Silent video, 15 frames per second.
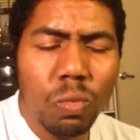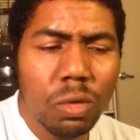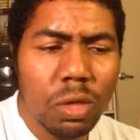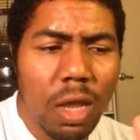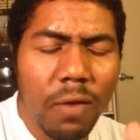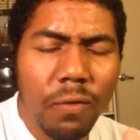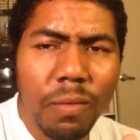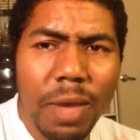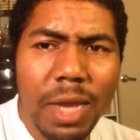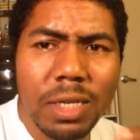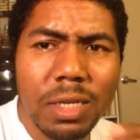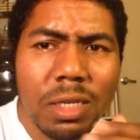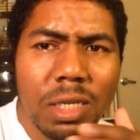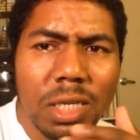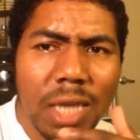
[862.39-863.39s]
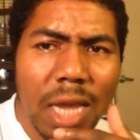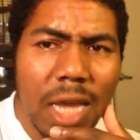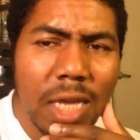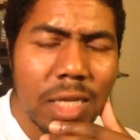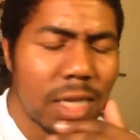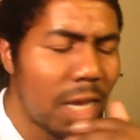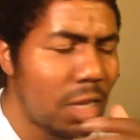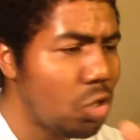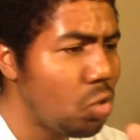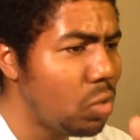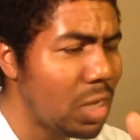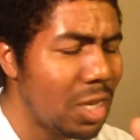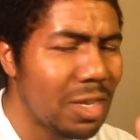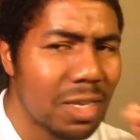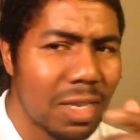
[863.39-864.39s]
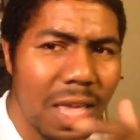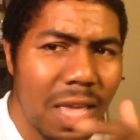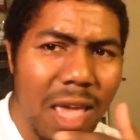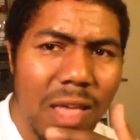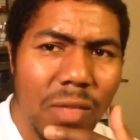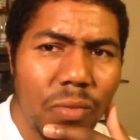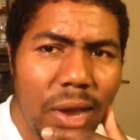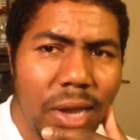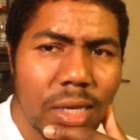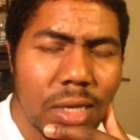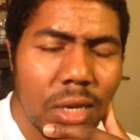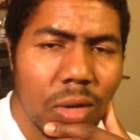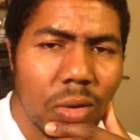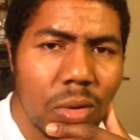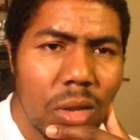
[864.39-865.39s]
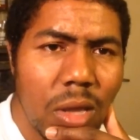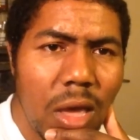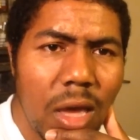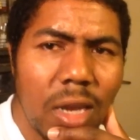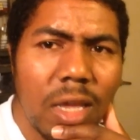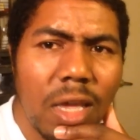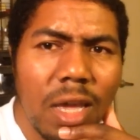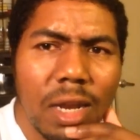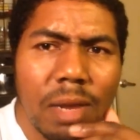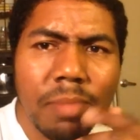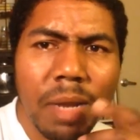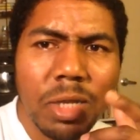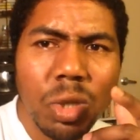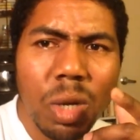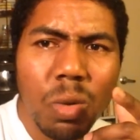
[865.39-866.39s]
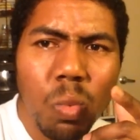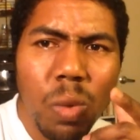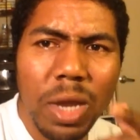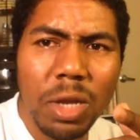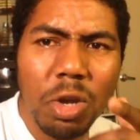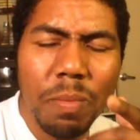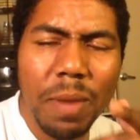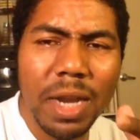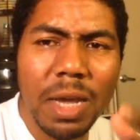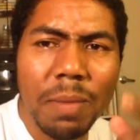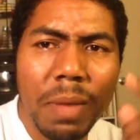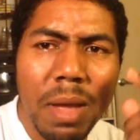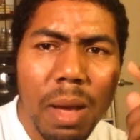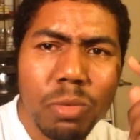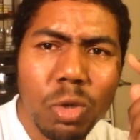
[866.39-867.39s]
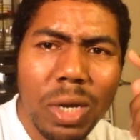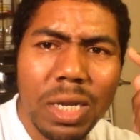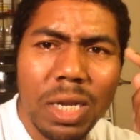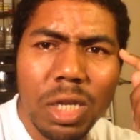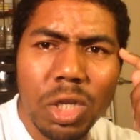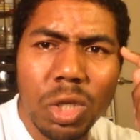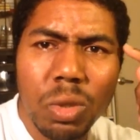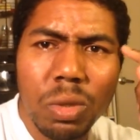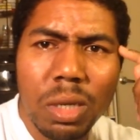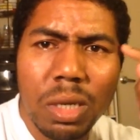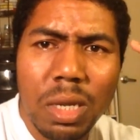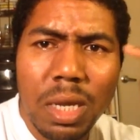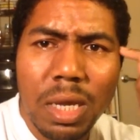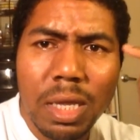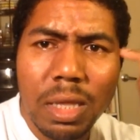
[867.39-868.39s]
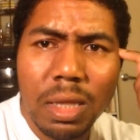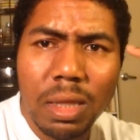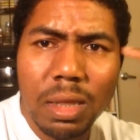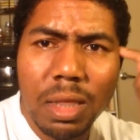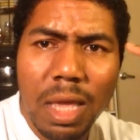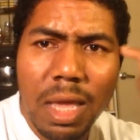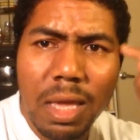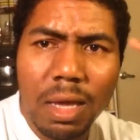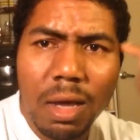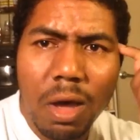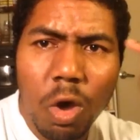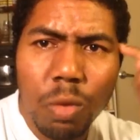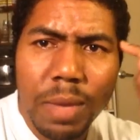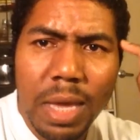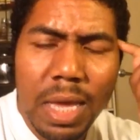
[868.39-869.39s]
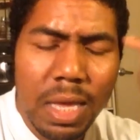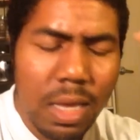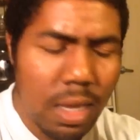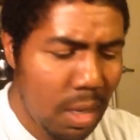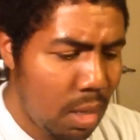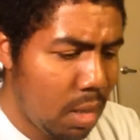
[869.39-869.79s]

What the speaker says: the information changed, as you just seen right there. And again, I'm not trying to wake nobody up. I'm trying to get you to think, homie.